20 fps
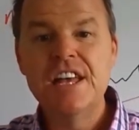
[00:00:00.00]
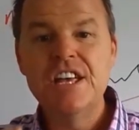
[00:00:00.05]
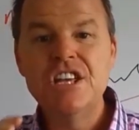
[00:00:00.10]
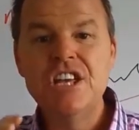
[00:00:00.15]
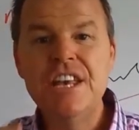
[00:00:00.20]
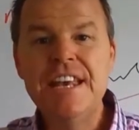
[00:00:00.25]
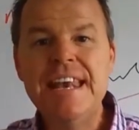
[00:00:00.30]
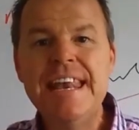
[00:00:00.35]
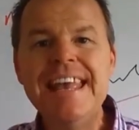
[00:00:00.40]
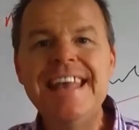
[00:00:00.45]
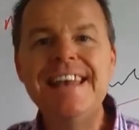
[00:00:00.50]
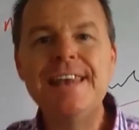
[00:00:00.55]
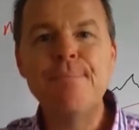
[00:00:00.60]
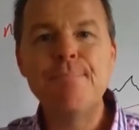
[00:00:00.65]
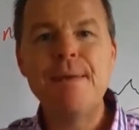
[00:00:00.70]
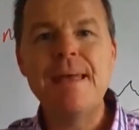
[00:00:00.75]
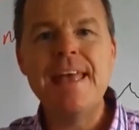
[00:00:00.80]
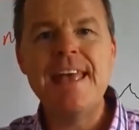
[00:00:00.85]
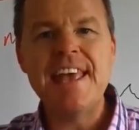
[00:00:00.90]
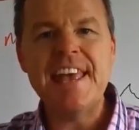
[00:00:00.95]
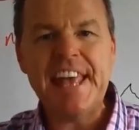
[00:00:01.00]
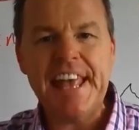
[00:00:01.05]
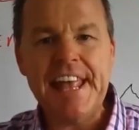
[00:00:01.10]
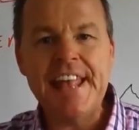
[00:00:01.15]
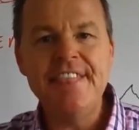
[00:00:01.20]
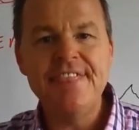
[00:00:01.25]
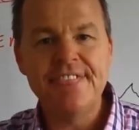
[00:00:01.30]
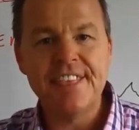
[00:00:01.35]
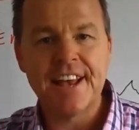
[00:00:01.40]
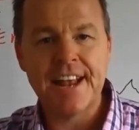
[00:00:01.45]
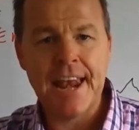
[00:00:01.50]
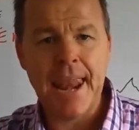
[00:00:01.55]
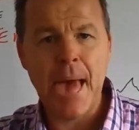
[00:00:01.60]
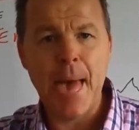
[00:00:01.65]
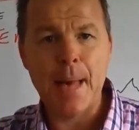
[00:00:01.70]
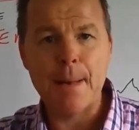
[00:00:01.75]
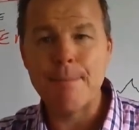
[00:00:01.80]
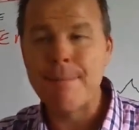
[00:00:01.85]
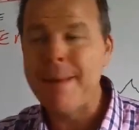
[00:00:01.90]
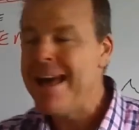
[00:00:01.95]
You need to be in the
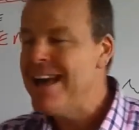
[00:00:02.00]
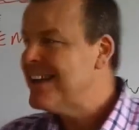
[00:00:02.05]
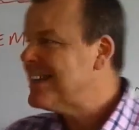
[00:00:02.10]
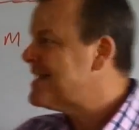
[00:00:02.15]
club